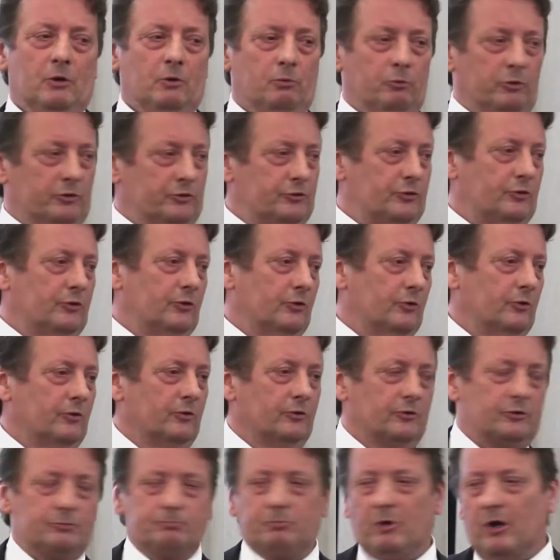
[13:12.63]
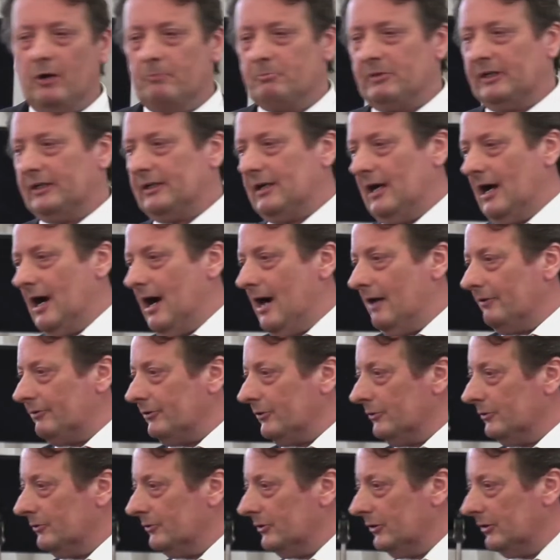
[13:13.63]
was used by
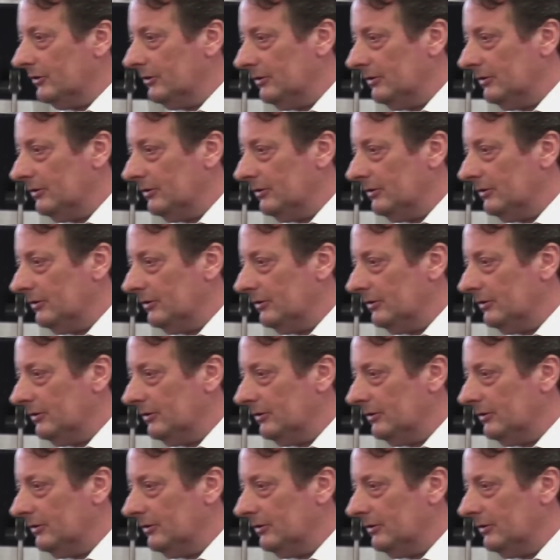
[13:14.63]
MacArthur in